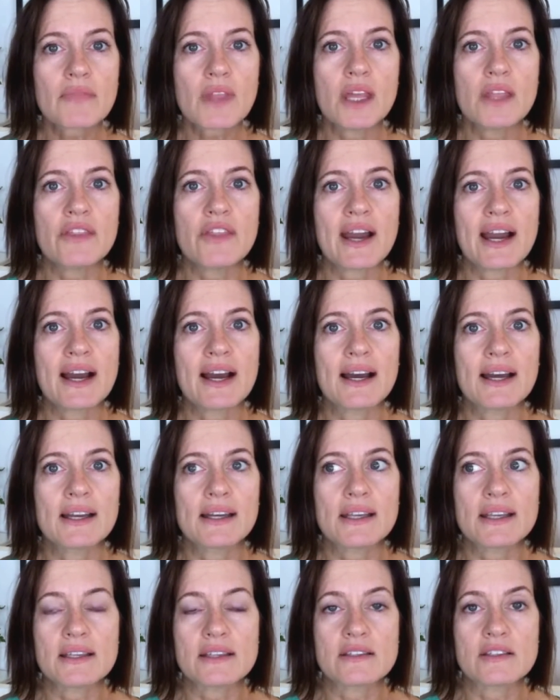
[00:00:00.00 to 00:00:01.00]
that
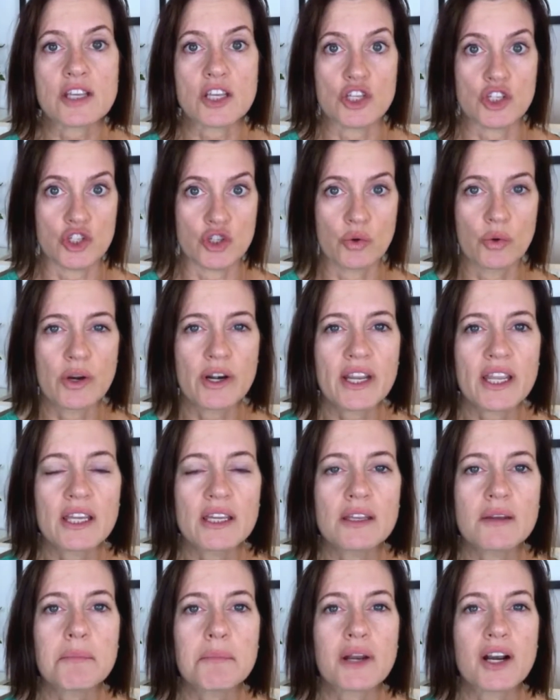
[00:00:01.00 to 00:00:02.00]
is enduring
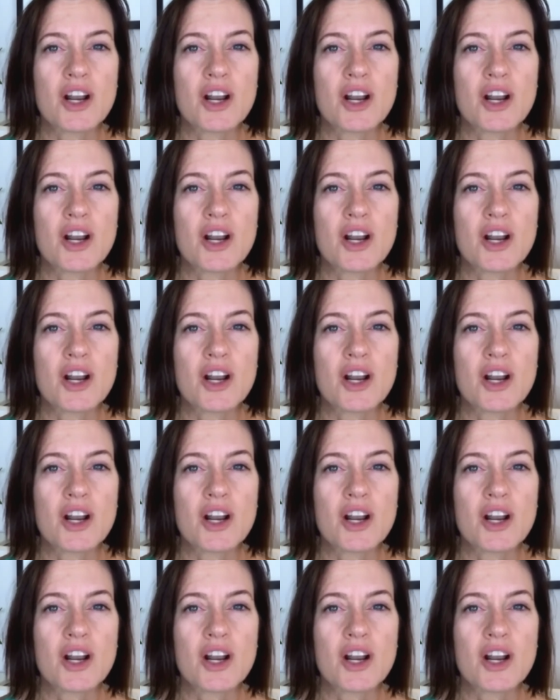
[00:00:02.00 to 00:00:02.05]
it, but